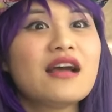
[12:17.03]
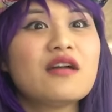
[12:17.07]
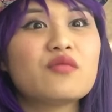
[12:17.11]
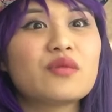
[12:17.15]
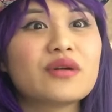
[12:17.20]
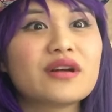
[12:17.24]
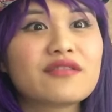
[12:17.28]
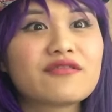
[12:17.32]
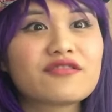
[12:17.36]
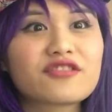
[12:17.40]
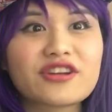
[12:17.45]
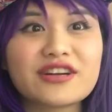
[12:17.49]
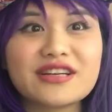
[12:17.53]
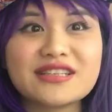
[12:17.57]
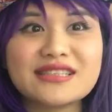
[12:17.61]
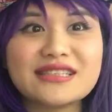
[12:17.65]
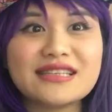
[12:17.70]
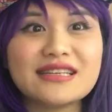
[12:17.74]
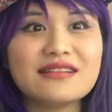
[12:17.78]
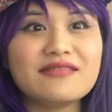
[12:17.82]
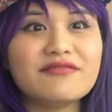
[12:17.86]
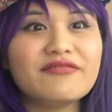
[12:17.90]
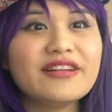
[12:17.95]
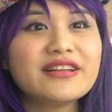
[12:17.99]
We're never going to
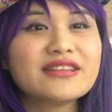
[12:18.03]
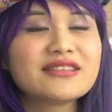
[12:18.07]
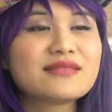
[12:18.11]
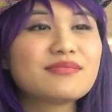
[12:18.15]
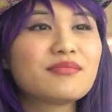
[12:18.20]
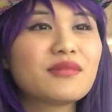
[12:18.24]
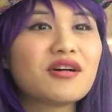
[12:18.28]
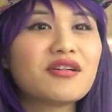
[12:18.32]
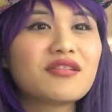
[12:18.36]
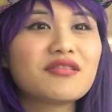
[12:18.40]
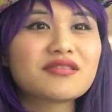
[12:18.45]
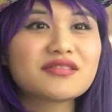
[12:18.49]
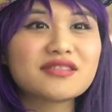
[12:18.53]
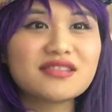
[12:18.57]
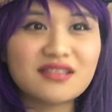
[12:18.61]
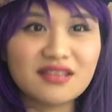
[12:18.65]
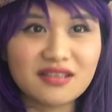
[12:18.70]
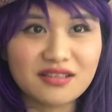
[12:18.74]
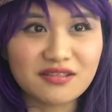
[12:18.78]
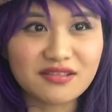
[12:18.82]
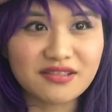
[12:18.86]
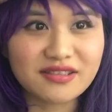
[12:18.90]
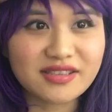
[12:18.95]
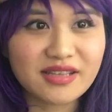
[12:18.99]
see Vince most.
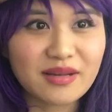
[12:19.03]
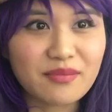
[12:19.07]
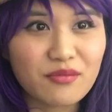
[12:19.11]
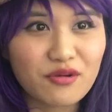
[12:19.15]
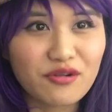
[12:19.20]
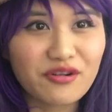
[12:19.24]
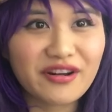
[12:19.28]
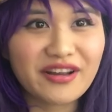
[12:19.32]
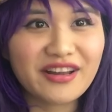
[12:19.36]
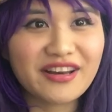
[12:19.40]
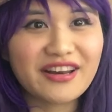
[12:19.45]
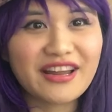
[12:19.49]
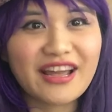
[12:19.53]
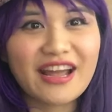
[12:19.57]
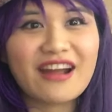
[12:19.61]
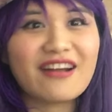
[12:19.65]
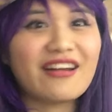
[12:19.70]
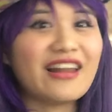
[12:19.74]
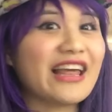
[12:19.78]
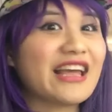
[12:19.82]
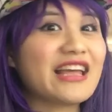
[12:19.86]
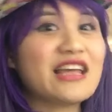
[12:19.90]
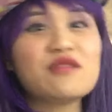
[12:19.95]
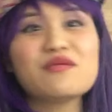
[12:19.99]
You can see Morgan
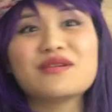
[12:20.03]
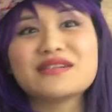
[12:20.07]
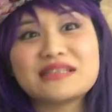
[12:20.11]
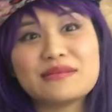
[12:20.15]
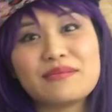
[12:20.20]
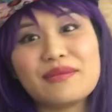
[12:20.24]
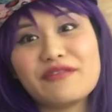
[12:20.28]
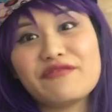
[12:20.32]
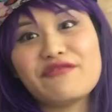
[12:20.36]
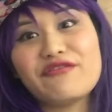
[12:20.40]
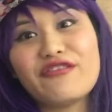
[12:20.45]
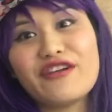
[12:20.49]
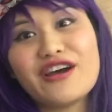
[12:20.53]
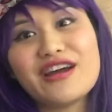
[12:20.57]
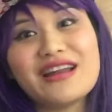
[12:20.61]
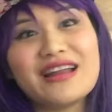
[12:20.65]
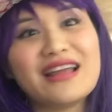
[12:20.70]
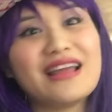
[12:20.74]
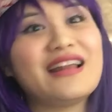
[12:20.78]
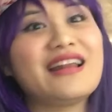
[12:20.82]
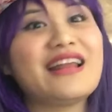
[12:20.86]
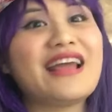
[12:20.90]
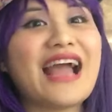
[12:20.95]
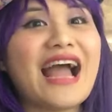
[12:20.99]
there. Like, he wants to be
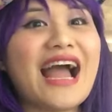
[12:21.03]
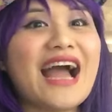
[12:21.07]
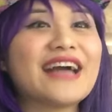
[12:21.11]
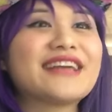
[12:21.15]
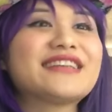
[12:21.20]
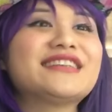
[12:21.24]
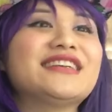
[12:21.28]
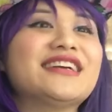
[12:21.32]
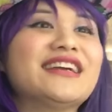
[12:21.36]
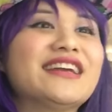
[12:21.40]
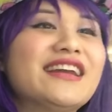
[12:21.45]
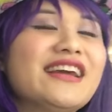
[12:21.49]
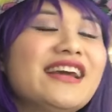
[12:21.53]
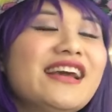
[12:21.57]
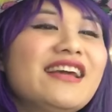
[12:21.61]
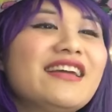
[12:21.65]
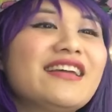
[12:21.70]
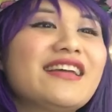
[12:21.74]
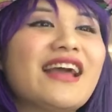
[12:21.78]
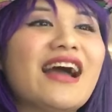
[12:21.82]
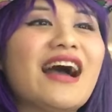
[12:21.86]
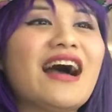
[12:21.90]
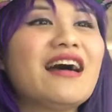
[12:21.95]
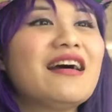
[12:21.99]
front in the action.
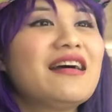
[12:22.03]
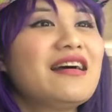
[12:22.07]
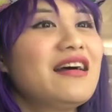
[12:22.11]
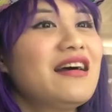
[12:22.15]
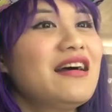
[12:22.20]
Yeah.